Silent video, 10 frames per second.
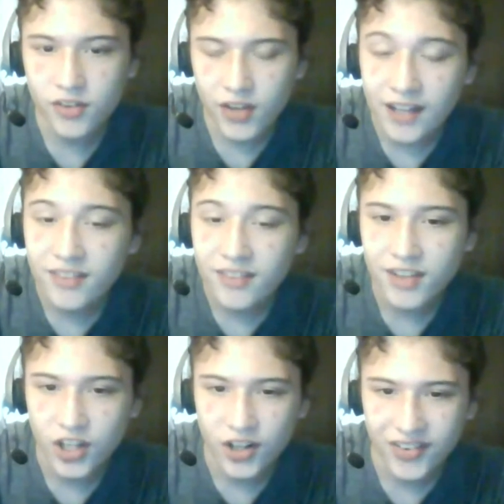
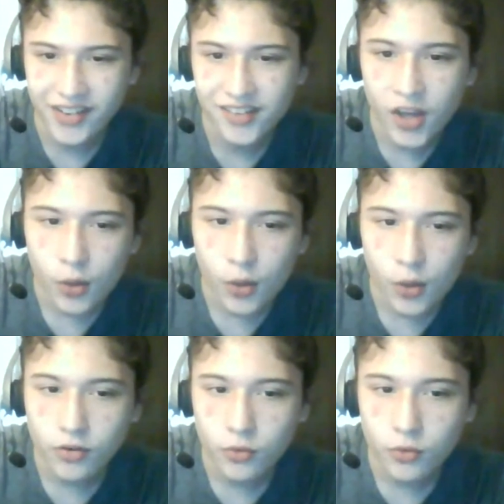insecurities,
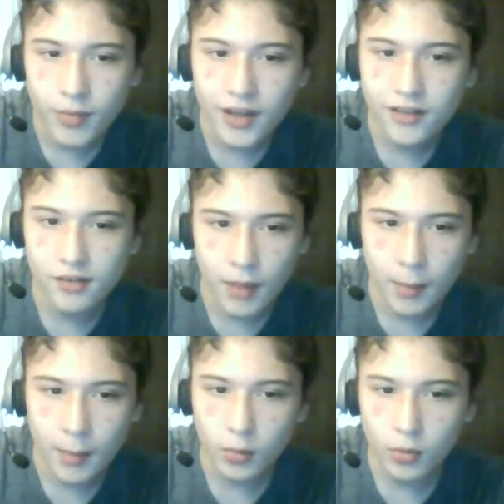which is what makes them
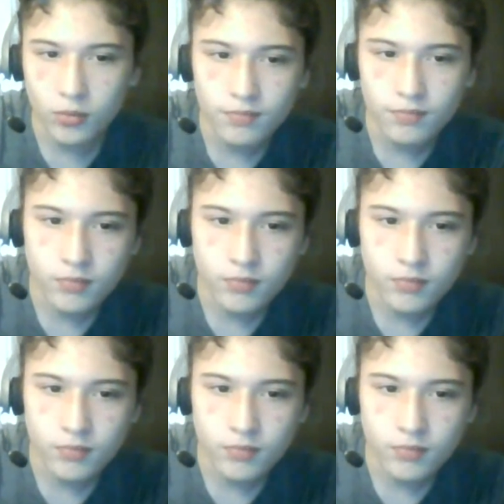memorable.